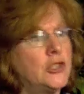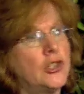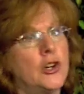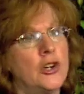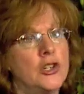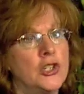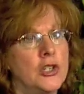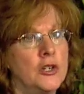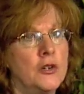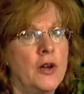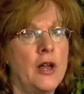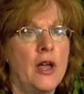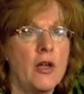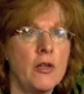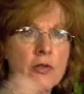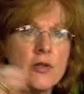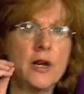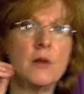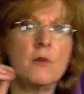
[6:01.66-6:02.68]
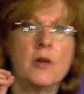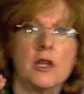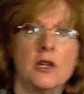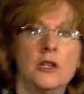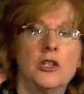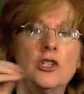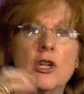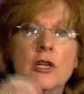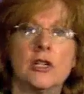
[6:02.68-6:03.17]
charge of your health, and I want you
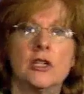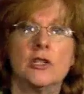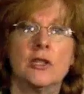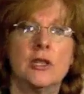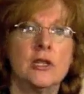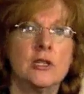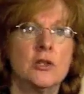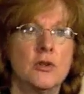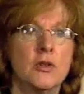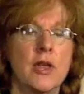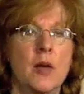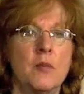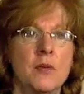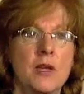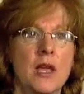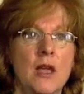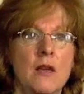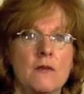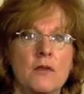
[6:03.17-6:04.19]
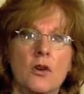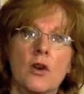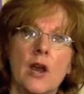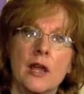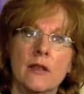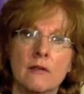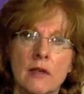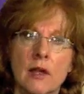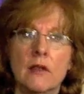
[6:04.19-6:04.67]
to change this or that behavior,
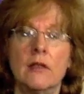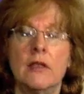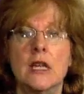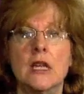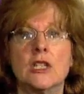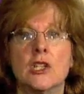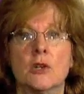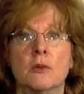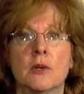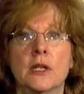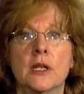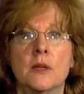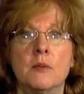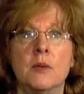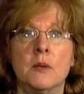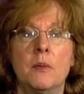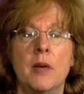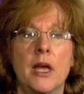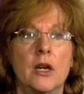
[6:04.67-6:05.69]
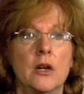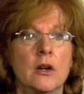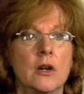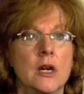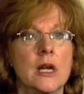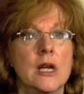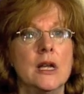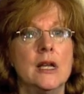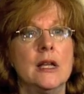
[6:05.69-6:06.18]
and then things will really be better.
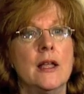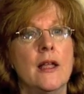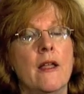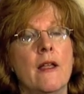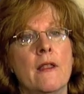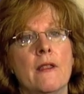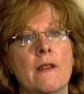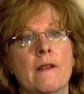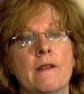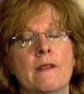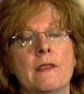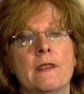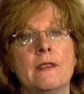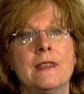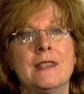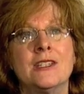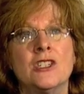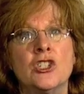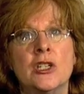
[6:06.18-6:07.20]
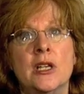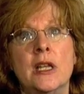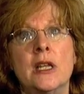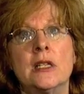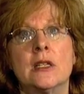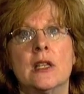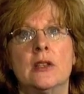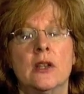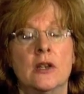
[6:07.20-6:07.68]
The
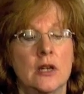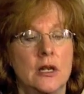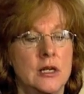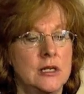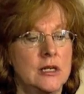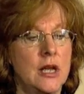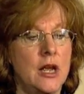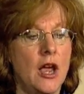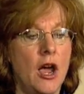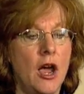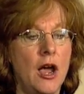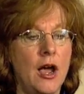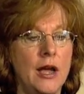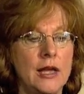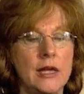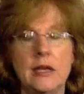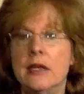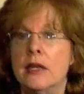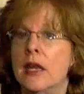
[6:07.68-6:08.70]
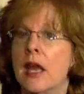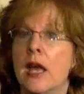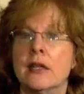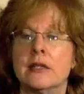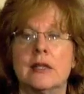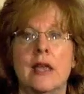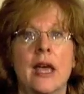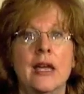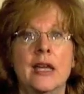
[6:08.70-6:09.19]
chance that they're going to say,
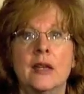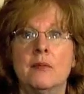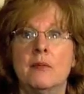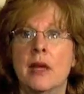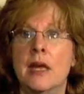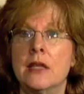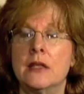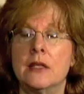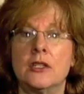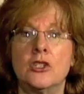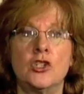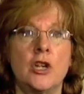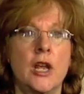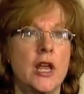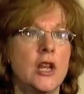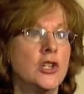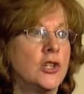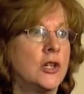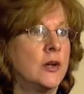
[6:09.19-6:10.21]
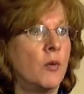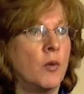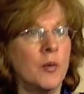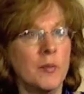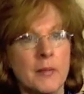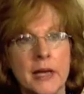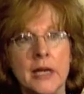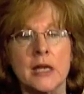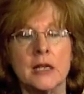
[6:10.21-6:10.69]
yes, I can make this change and it will
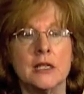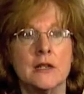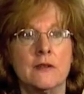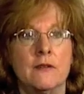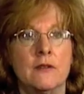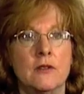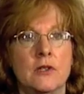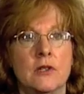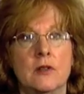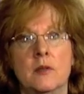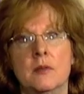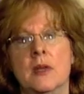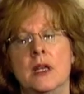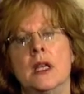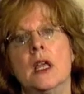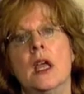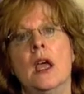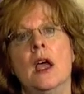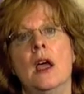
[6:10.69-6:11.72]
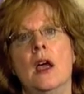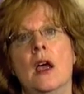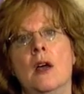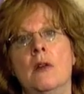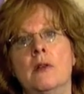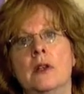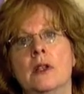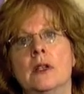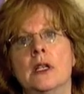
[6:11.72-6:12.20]
make a difference for me, are
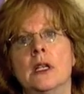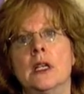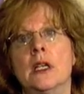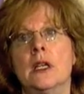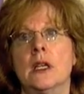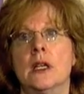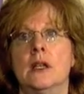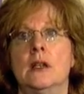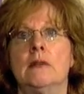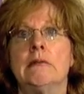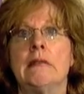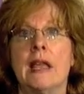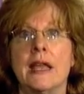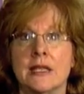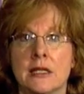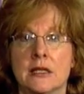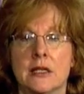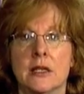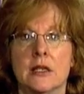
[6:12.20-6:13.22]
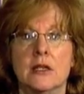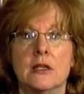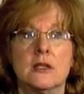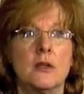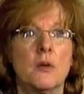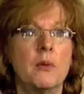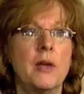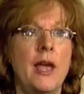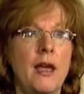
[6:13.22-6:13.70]
really lessened.
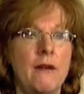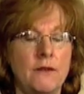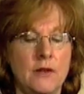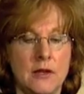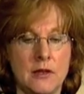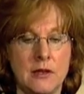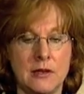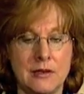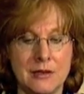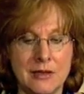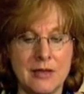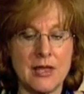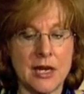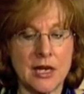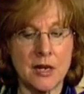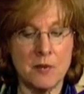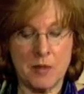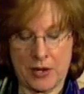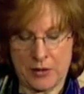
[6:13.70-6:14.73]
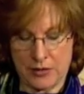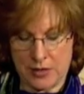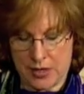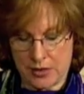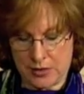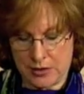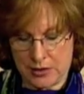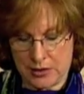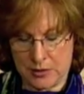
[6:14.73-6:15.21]
So we have to think about that
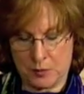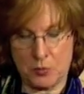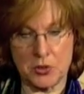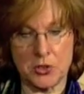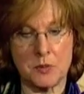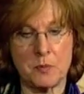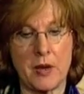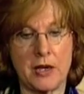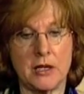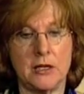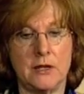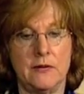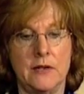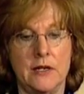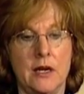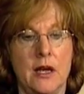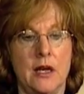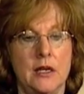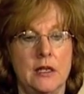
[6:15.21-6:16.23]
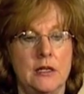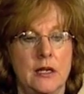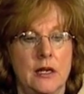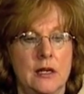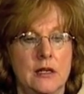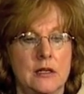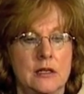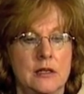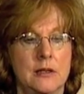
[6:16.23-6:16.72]
as this perspective and
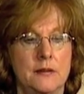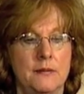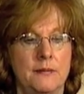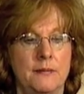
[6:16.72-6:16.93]
context.